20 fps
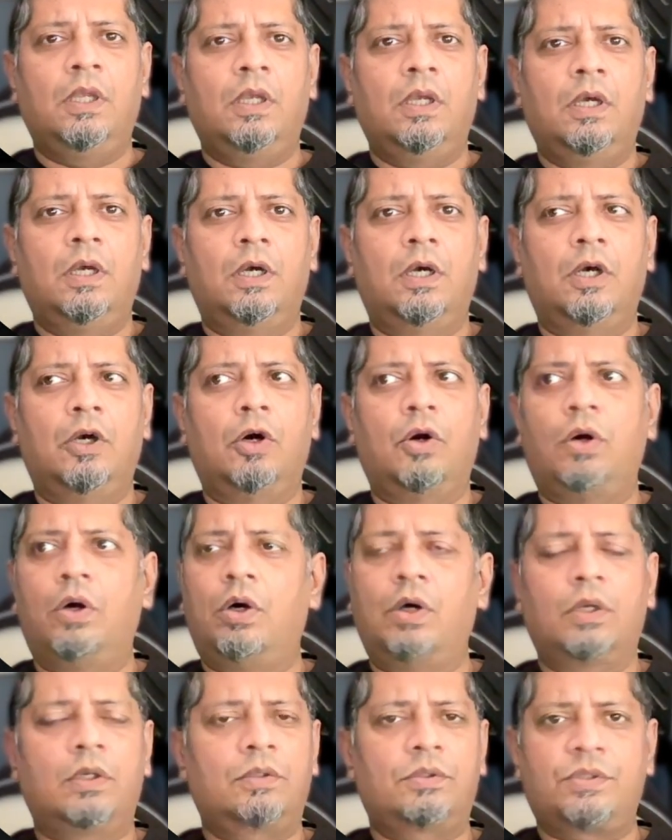
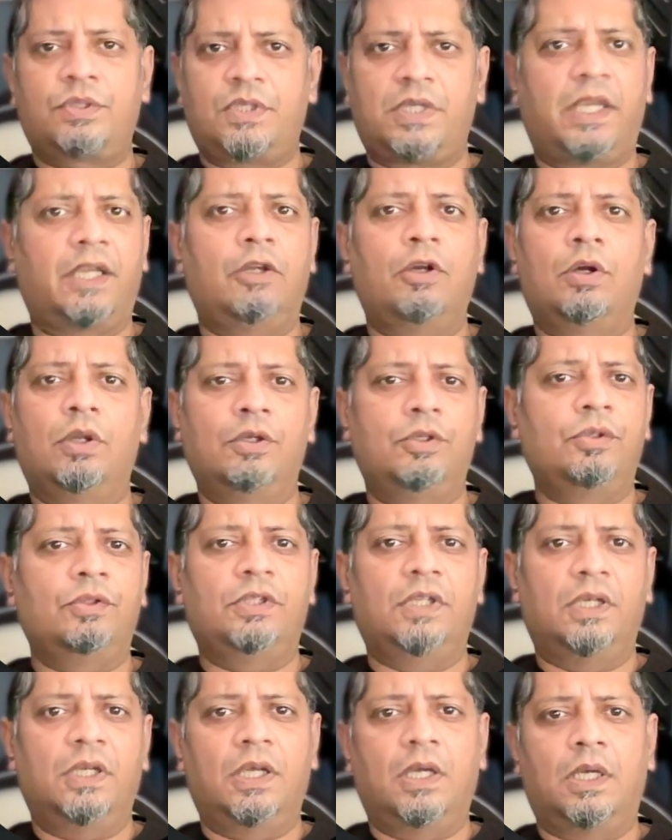or Saigon to
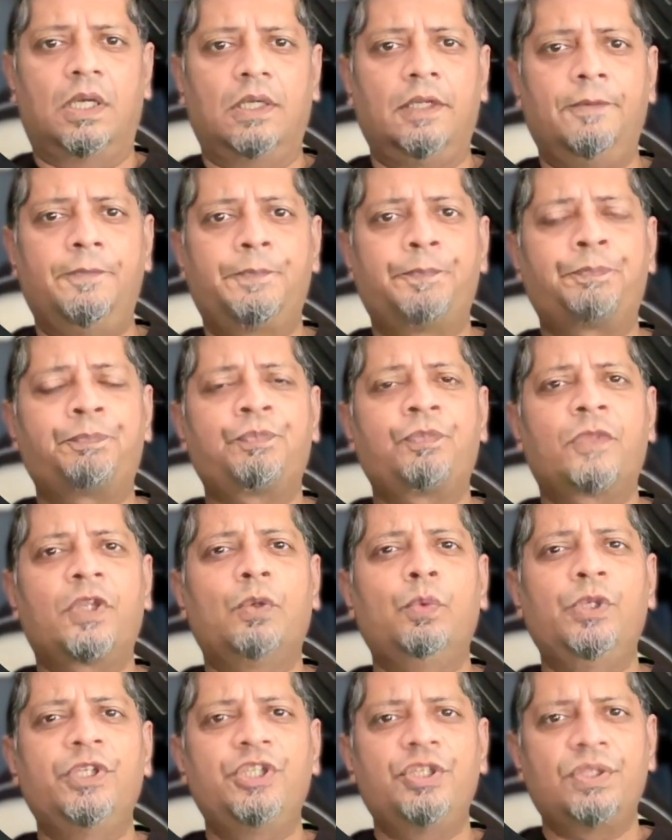Da Nang,
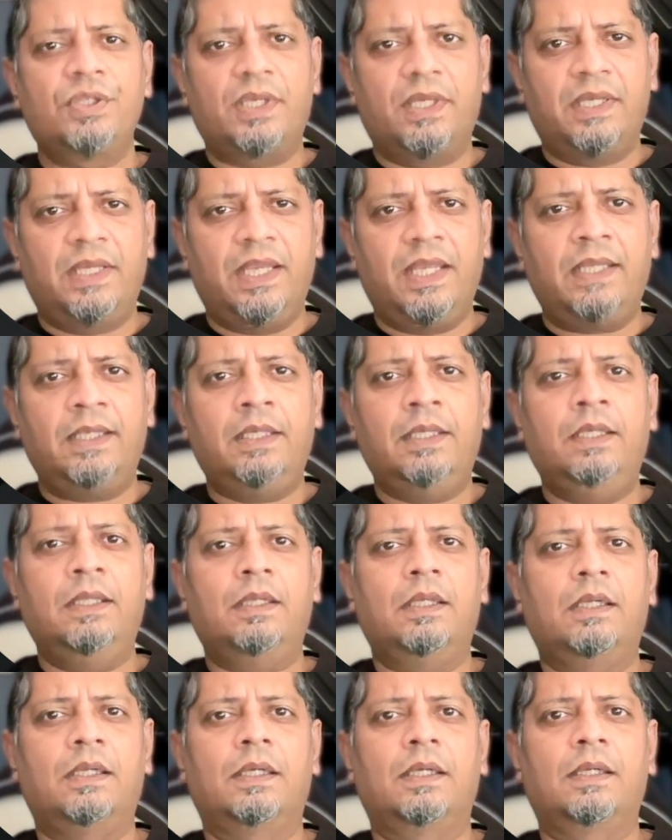which is again
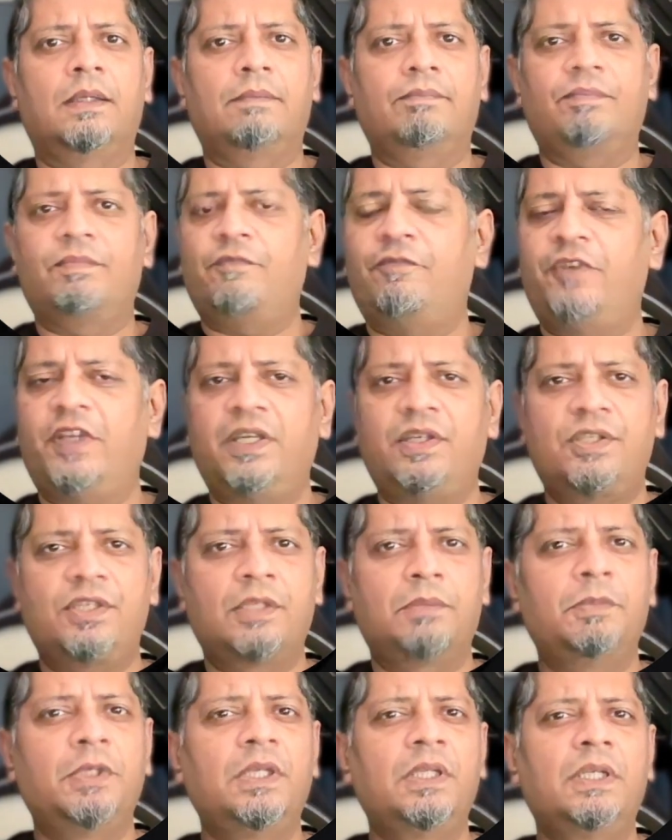very
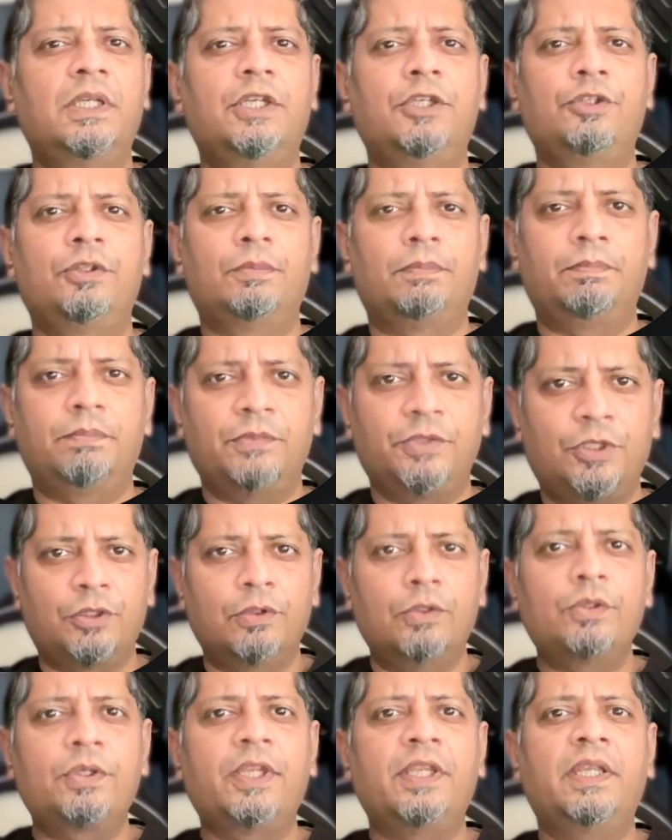similar. You're
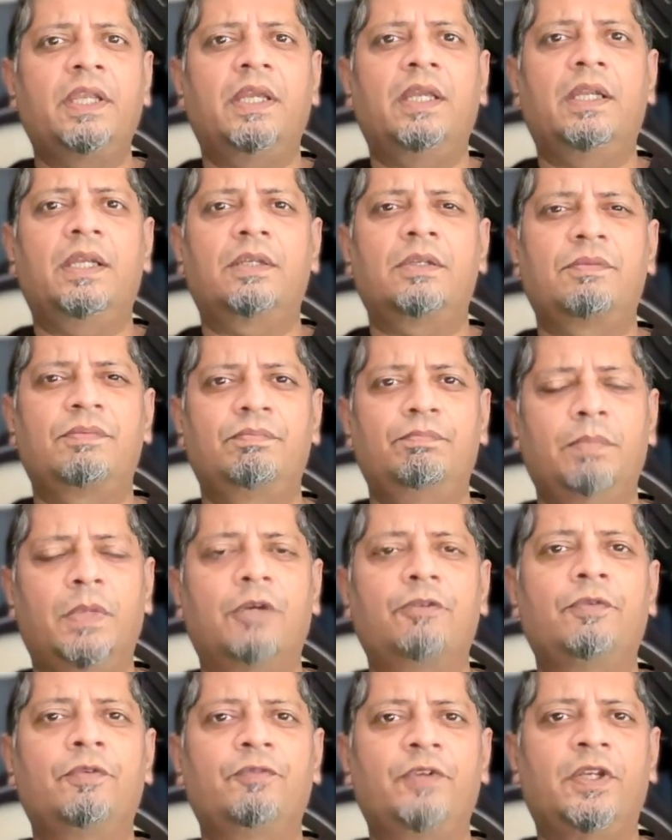looking at
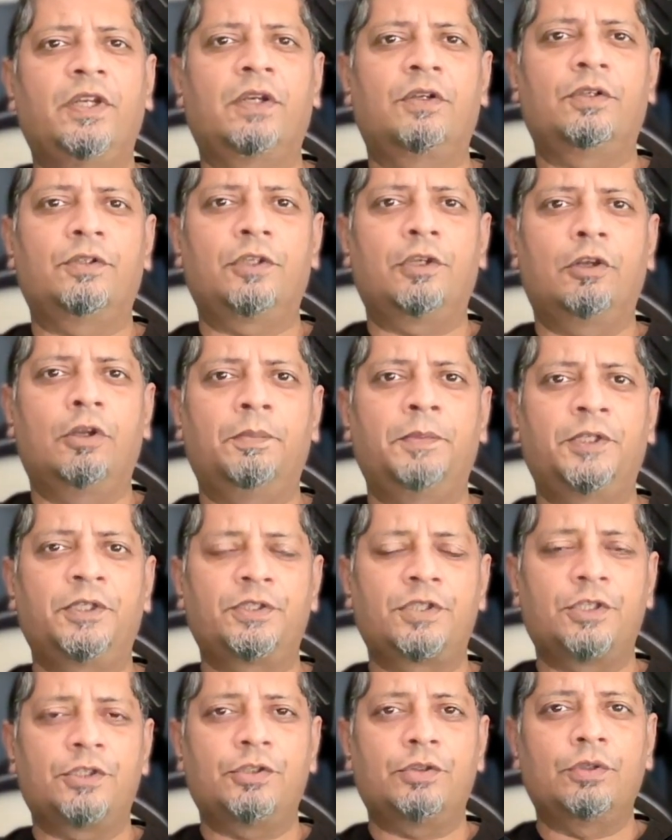about 1,500
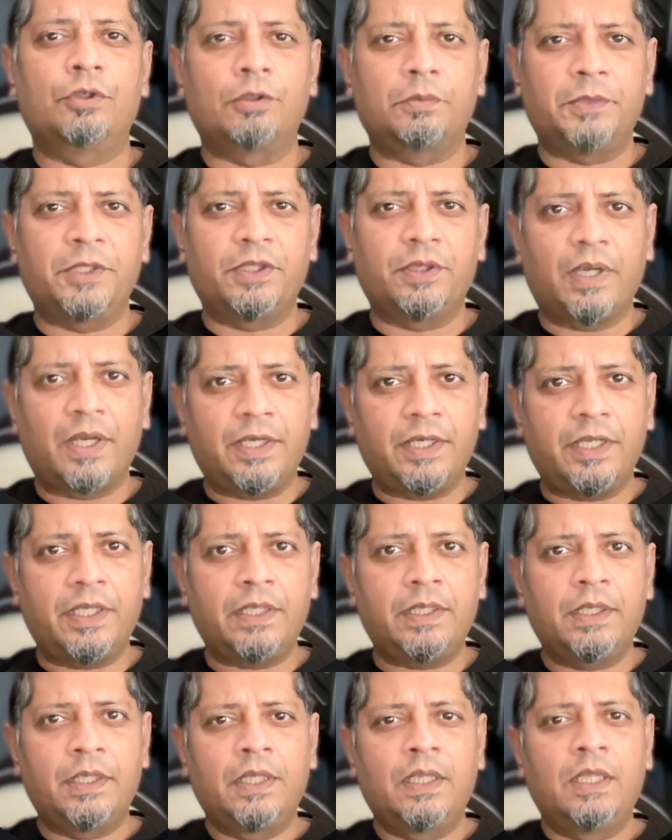kilometers that you're going to be riding.